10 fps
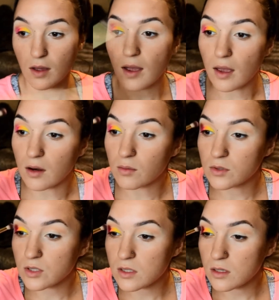and we're
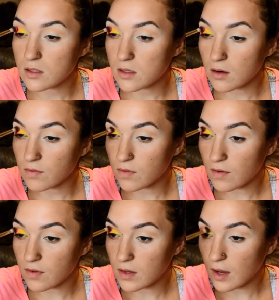just going to start
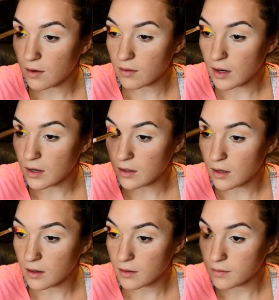fluffing that right in there.